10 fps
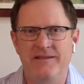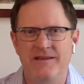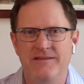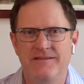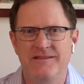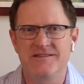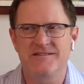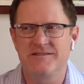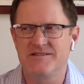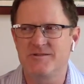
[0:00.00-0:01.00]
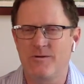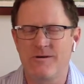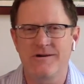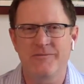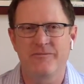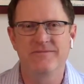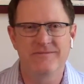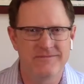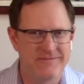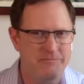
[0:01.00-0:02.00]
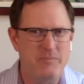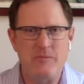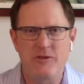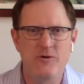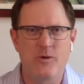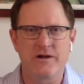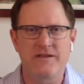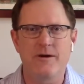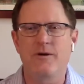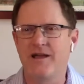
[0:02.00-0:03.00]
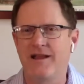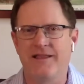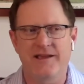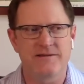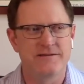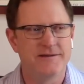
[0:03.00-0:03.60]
The store people who worked there were kind of like,